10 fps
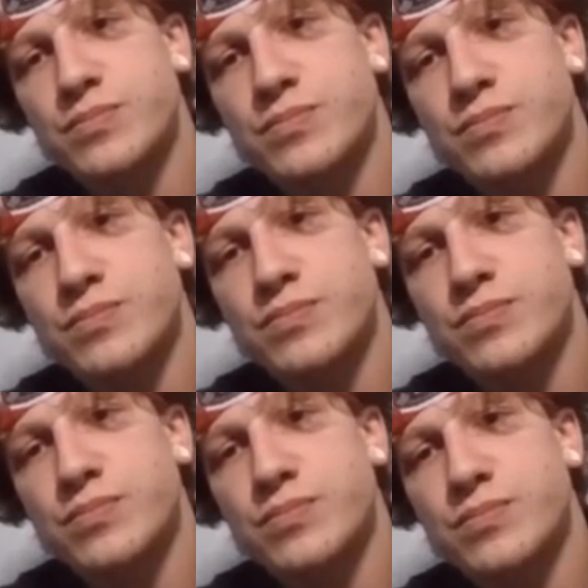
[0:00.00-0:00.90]

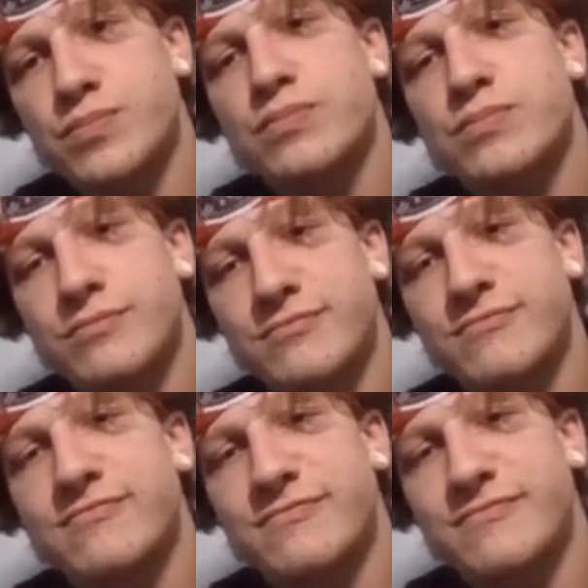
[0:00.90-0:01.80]

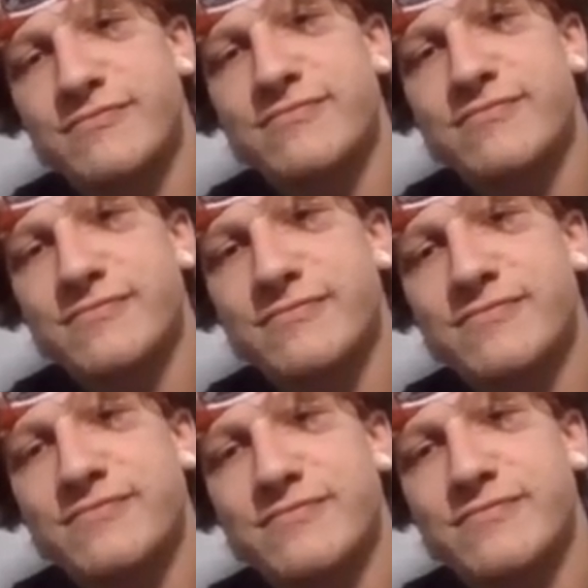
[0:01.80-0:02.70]

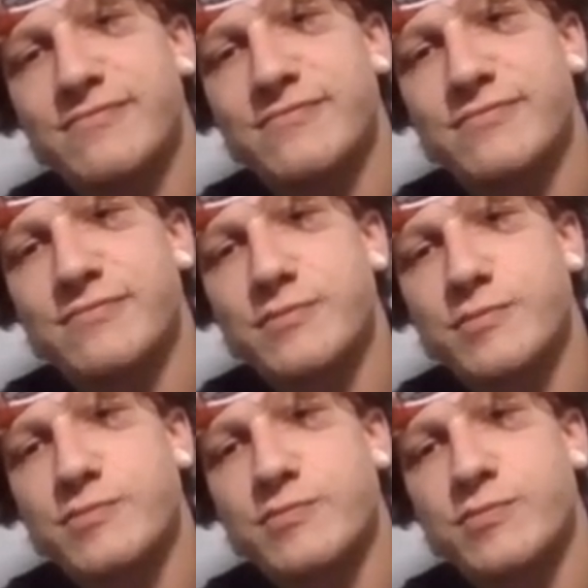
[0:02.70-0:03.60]

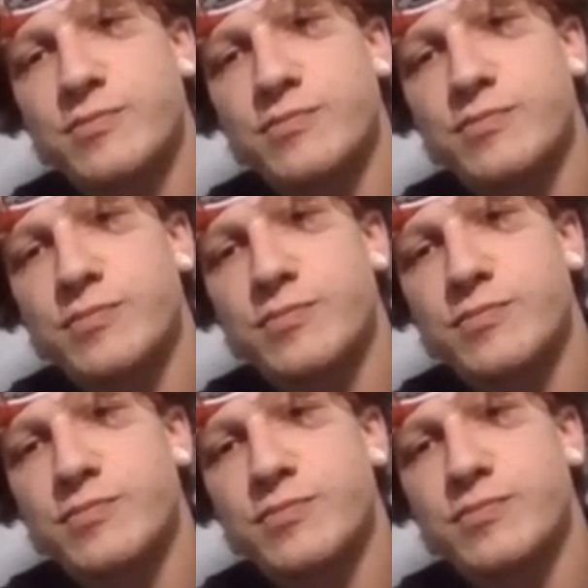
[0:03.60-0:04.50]

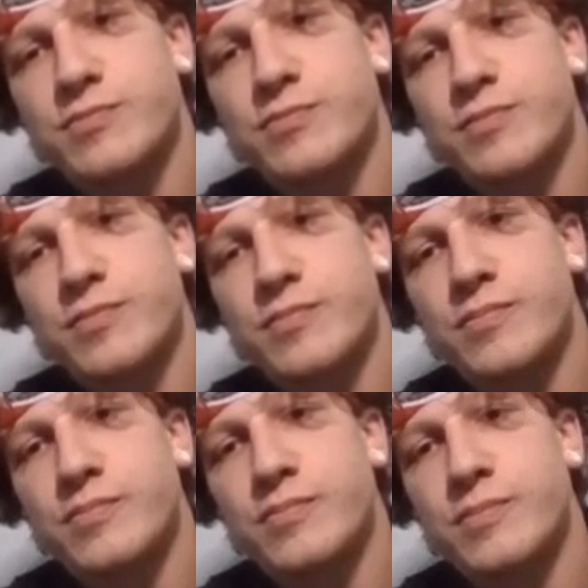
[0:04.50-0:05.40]

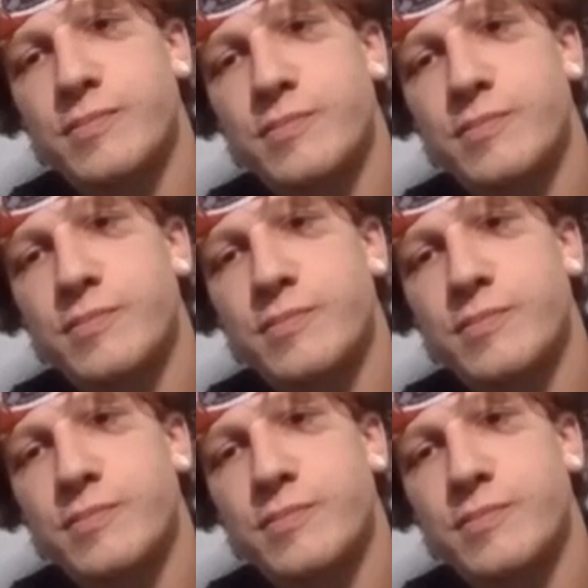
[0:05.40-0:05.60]
This person isn't speaking.